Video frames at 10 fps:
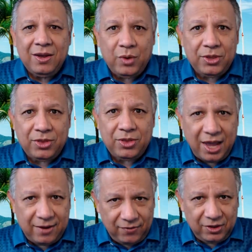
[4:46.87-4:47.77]
with
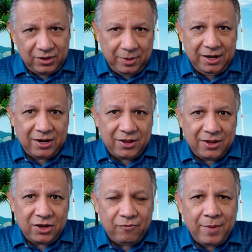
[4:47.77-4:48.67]
that
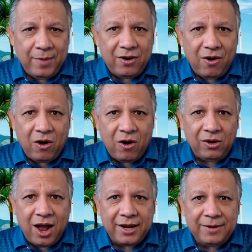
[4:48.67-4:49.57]
Filipina that you've met
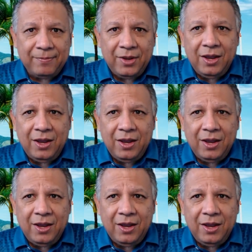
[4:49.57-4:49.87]
online.